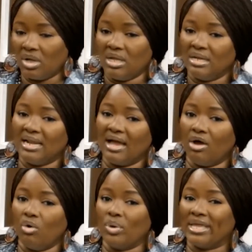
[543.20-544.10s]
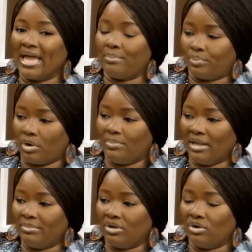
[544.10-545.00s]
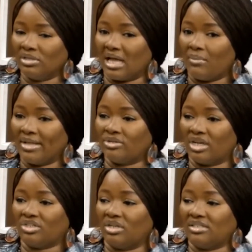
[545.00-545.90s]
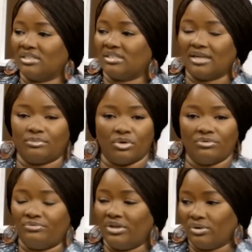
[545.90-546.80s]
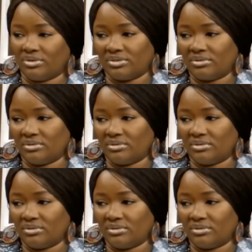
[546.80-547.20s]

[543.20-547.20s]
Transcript: Now, we get problem because our education system don't fail us.